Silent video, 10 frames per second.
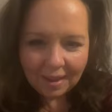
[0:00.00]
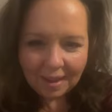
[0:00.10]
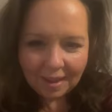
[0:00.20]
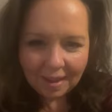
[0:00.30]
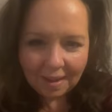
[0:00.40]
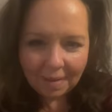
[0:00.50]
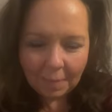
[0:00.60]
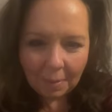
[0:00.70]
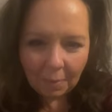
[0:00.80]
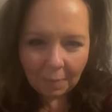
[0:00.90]

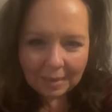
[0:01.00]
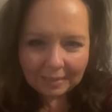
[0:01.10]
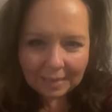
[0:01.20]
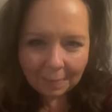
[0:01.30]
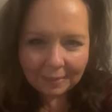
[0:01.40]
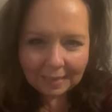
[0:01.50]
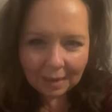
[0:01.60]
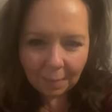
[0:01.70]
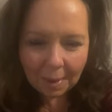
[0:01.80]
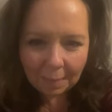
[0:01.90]
bill blow me stop inside
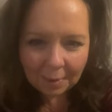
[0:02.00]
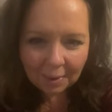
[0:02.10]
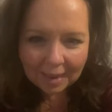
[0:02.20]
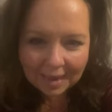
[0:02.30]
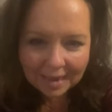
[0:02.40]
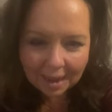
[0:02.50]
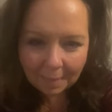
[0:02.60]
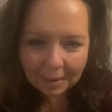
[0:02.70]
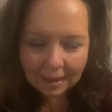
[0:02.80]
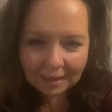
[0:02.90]
on Papua New Guinea now
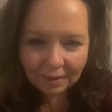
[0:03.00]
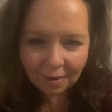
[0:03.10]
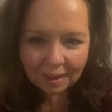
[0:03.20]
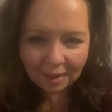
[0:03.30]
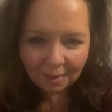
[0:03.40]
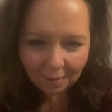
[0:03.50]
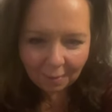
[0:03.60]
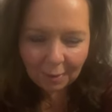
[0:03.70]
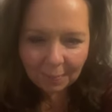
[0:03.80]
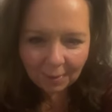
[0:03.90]
me like talk hello
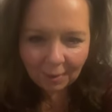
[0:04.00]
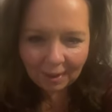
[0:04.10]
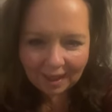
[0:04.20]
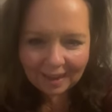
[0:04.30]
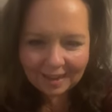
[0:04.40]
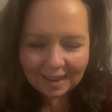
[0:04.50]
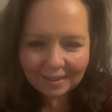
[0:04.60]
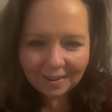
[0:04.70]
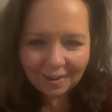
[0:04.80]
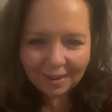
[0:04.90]
long you blow line now
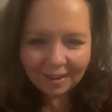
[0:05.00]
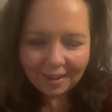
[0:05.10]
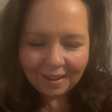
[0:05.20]
talk